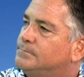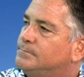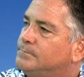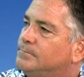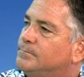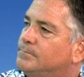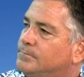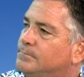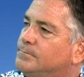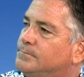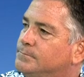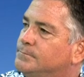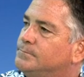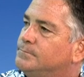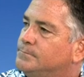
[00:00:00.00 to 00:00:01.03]

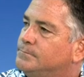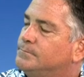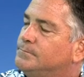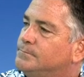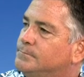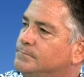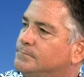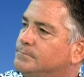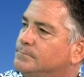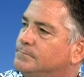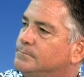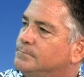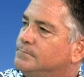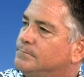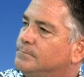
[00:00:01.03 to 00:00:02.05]

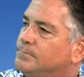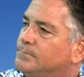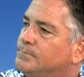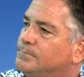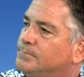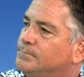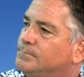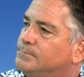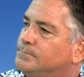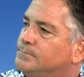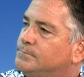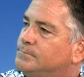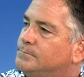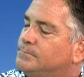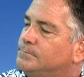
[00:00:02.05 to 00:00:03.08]

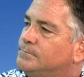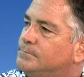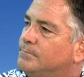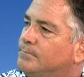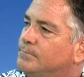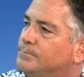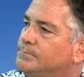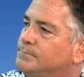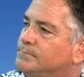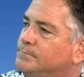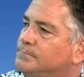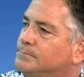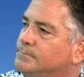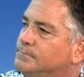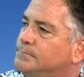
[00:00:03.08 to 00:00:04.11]

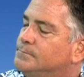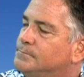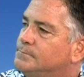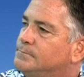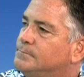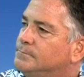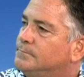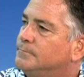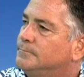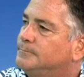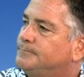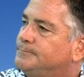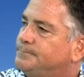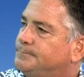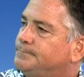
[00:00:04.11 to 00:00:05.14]

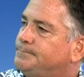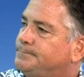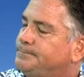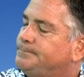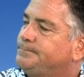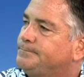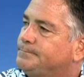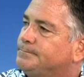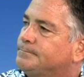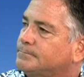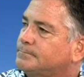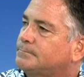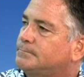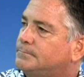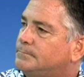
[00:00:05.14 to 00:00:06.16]

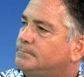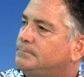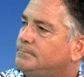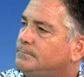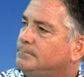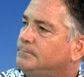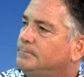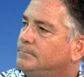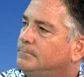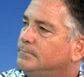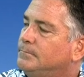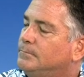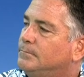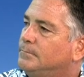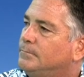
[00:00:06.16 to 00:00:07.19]

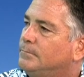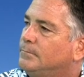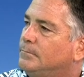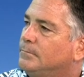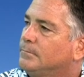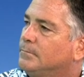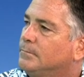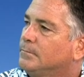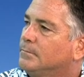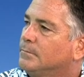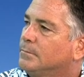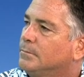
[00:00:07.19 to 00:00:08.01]
(silent)